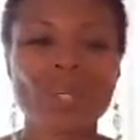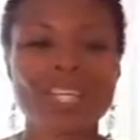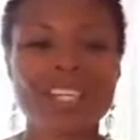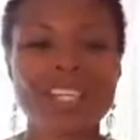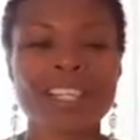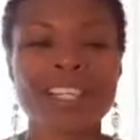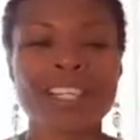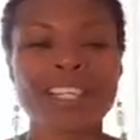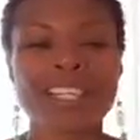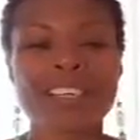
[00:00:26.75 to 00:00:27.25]

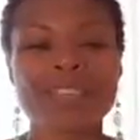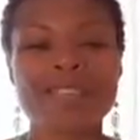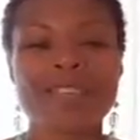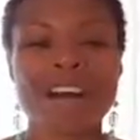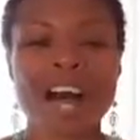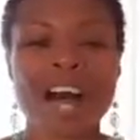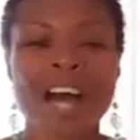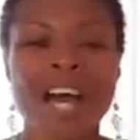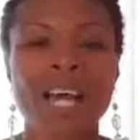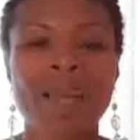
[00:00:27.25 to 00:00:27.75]
Weekly
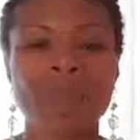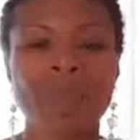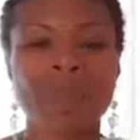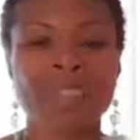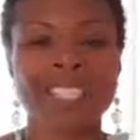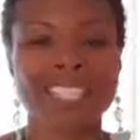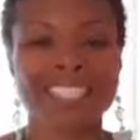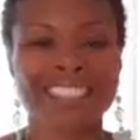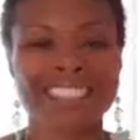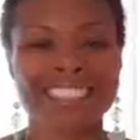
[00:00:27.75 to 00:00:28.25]

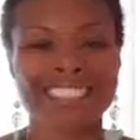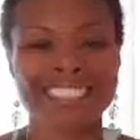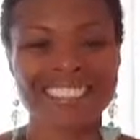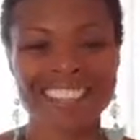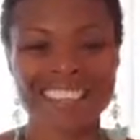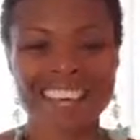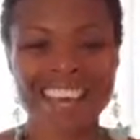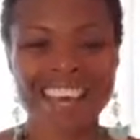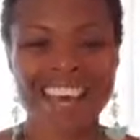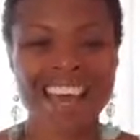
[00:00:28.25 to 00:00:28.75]
vibe reading.